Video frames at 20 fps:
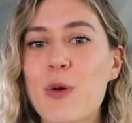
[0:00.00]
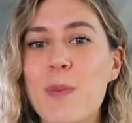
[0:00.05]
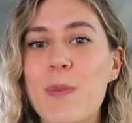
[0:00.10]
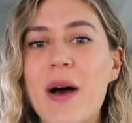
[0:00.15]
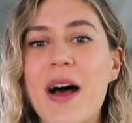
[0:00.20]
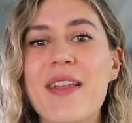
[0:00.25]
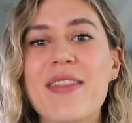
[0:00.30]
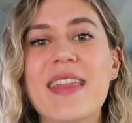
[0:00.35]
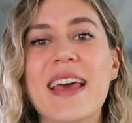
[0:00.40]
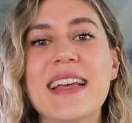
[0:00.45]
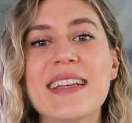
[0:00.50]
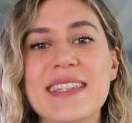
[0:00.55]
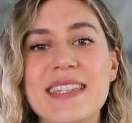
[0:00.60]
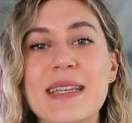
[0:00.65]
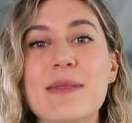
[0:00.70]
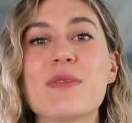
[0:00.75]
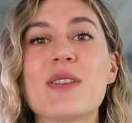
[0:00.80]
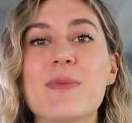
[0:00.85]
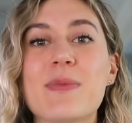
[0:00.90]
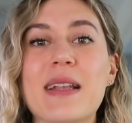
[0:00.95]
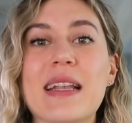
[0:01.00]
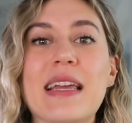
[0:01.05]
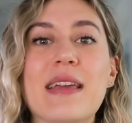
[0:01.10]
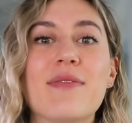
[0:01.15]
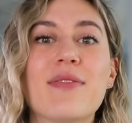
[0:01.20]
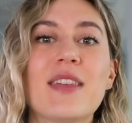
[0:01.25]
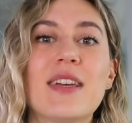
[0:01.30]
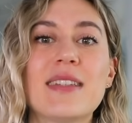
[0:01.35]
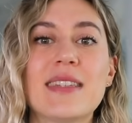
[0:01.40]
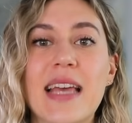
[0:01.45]
but they seem to
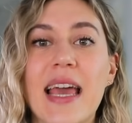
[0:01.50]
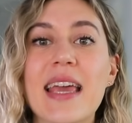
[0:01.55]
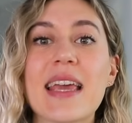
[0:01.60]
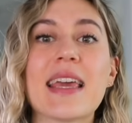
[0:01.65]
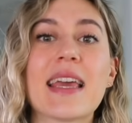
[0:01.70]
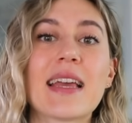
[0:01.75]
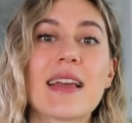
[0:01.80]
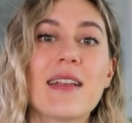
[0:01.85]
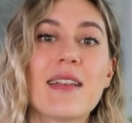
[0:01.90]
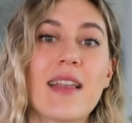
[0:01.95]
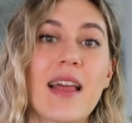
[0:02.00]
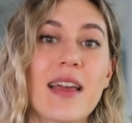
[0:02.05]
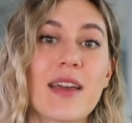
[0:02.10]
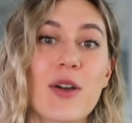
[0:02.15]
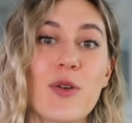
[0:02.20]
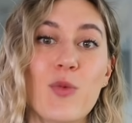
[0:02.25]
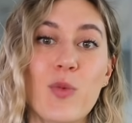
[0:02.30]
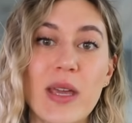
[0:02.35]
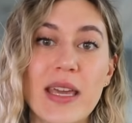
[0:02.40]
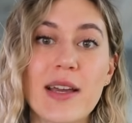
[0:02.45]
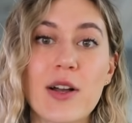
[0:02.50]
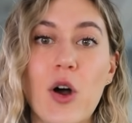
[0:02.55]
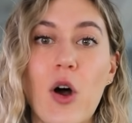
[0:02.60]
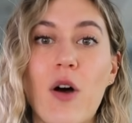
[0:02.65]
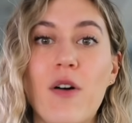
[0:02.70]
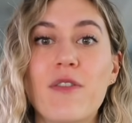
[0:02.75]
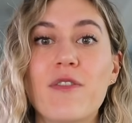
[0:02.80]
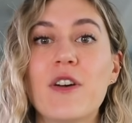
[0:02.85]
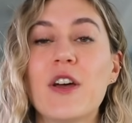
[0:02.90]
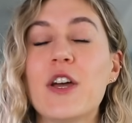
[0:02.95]
believe that taking like a week
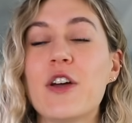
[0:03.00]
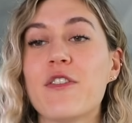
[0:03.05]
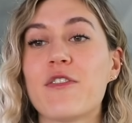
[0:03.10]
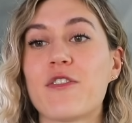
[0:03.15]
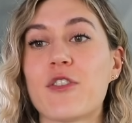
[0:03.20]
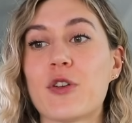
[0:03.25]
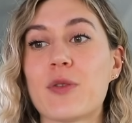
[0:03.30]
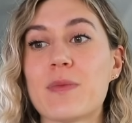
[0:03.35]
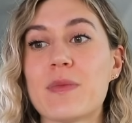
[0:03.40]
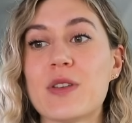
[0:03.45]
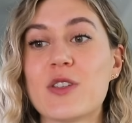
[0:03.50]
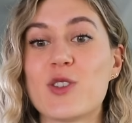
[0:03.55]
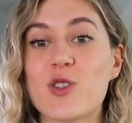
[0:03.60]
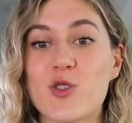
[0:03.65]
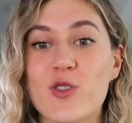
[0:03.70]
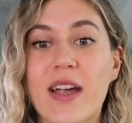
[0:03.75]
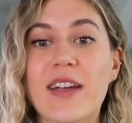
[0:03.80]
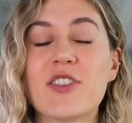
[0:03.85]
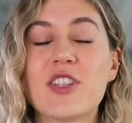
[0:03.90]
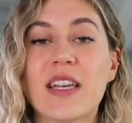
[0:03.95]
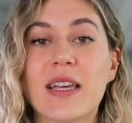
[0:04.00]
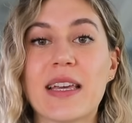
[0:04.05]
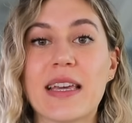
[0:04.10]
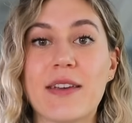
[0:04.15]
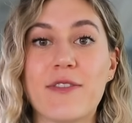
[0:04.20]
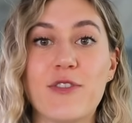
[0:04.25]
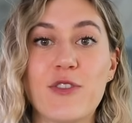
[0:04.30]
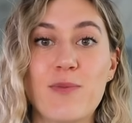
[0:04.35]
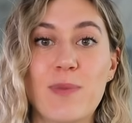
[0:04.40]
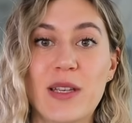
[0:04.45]
off from stretching,
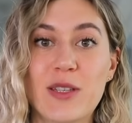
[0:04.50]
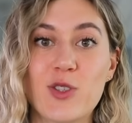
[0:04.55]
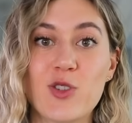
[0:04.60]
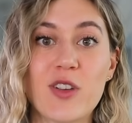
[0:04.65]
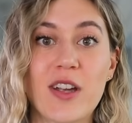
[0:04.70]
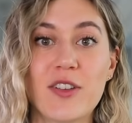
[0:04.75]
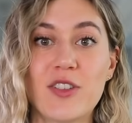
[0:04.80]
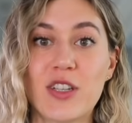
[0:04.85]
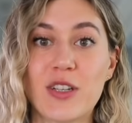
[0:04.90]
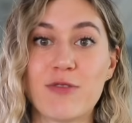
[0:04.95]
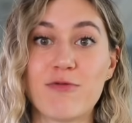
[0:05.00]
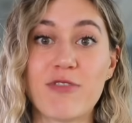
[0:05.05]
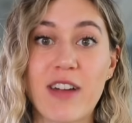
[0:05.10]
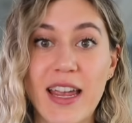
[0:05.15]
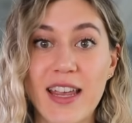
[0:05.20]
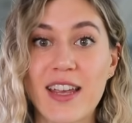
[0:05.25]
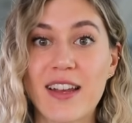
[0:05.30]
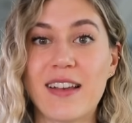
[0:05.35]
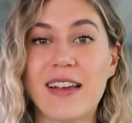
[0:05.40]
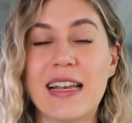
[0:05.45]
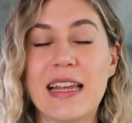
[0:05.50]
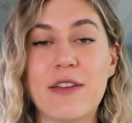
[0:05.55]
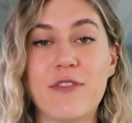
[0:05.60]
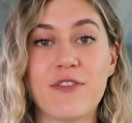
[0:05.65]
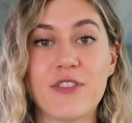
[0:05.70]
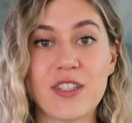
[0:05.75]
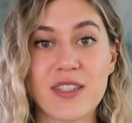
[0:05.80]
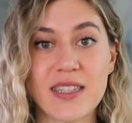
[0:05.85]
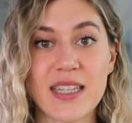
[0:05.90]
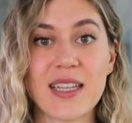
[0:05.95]
if you've been stretching regularly
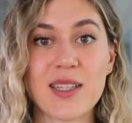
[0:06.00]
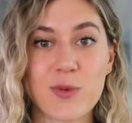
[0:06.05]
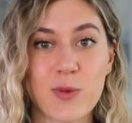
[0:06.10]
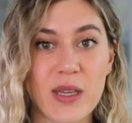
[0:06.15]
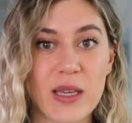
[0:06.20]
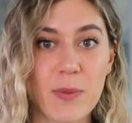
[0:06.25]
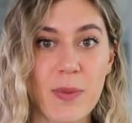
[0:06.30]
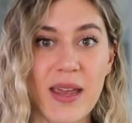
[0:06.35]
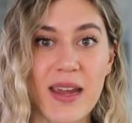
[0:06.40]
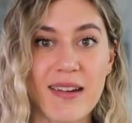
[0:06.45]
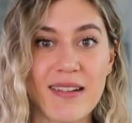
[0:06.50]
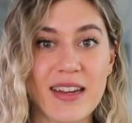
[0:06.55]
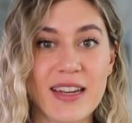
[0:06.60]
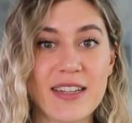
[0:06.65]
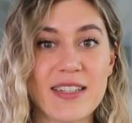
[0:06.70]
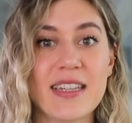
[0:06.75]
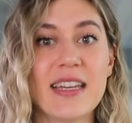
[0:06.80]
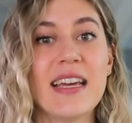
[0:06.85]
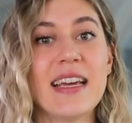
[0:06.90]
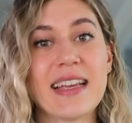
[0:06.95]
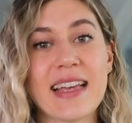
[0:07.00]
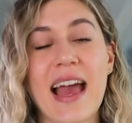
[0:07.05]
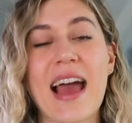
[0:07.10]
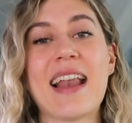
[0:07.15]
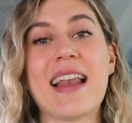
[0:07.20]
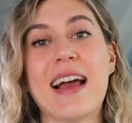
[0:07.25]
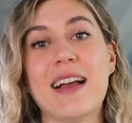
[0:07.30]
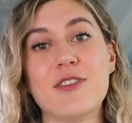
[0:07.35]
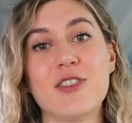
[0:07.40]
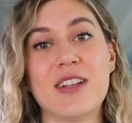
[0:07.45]
for a 6-week period,
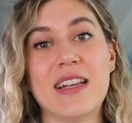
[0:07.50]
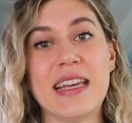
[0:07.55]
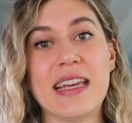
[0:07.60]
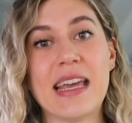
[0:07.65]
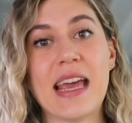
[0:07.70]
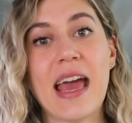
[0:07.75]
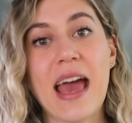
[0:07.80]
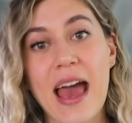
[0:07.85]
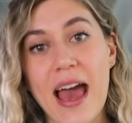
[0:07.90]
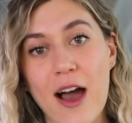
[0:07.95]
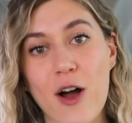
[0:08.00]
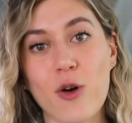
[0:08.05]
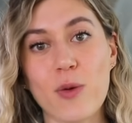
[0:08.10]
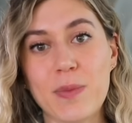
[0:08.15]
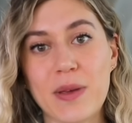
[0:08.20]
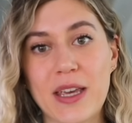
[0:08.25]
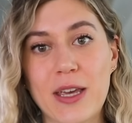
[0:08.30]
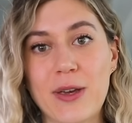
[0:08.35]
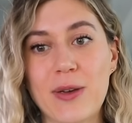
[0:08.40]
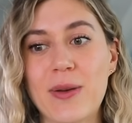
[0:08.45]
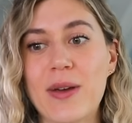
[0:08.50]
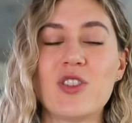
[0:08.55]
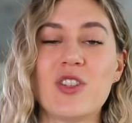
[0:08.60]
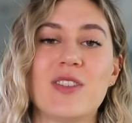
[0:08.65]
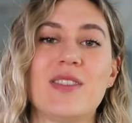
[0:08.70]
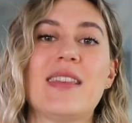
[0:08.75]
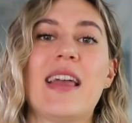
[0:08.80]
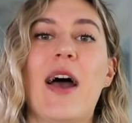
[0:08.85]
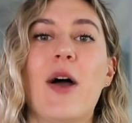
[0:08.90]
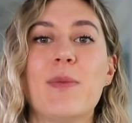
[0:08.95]
can actually help you,
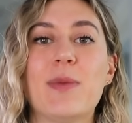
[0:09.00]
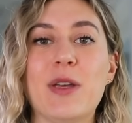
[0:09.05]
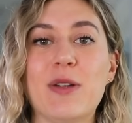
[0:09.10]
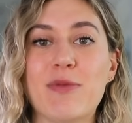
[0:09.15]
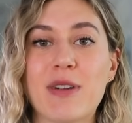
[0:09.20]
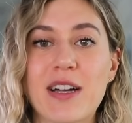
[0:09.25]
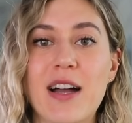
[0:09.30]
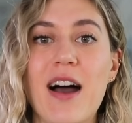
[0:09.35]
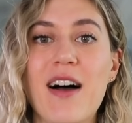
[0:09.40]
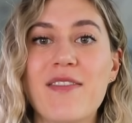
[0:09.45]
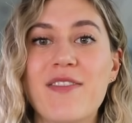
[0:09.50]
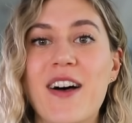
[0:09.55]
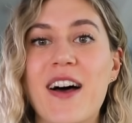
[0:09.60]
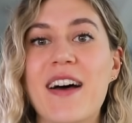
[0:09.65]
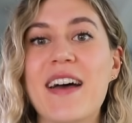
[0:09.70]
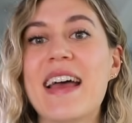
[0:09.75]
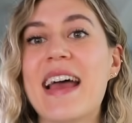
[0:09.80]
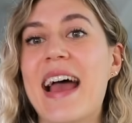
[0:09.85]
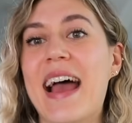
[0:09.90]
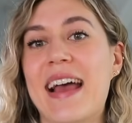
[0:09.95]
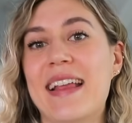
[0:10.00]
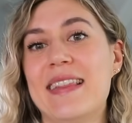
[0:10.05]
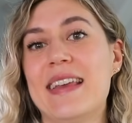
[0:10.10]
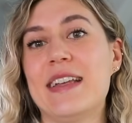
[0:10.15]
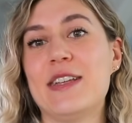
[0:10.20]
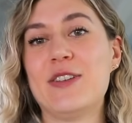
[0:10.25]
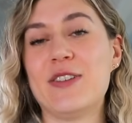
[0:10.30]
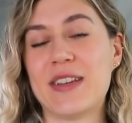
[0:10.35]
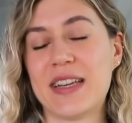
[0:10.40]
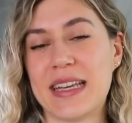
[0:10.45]
just help you recover, and
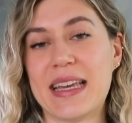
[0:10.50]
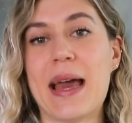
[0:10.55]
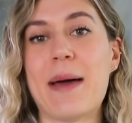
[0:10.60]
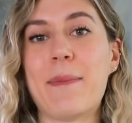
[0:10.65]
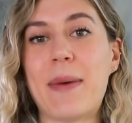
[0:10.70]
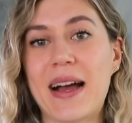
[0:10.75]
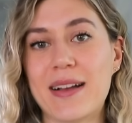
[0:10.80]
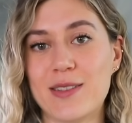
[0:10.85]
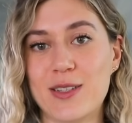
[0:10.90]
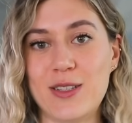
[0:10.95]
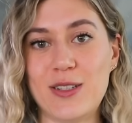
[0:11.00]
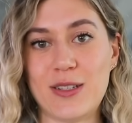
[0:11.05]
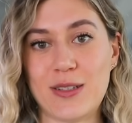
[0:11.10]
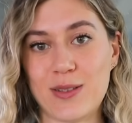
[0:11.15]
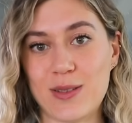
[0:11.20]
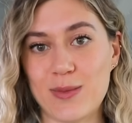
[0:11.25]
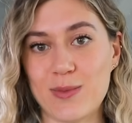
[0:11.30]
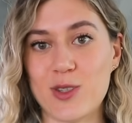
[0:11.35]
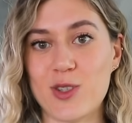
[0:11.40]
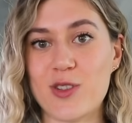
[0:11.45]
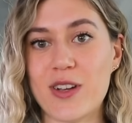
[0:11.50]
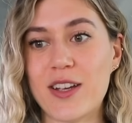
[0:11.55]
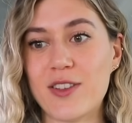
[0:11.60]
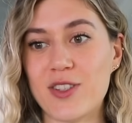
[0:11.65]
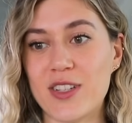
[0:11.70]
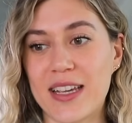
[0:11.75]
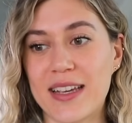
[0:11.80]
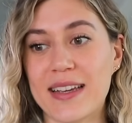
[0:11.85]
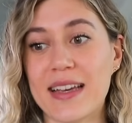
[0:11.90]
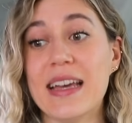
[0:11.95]
then you can get back to doing some
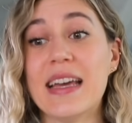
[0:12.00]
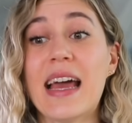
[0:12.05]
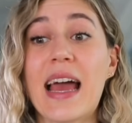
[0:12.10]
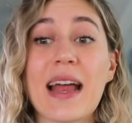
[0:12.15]
stretching.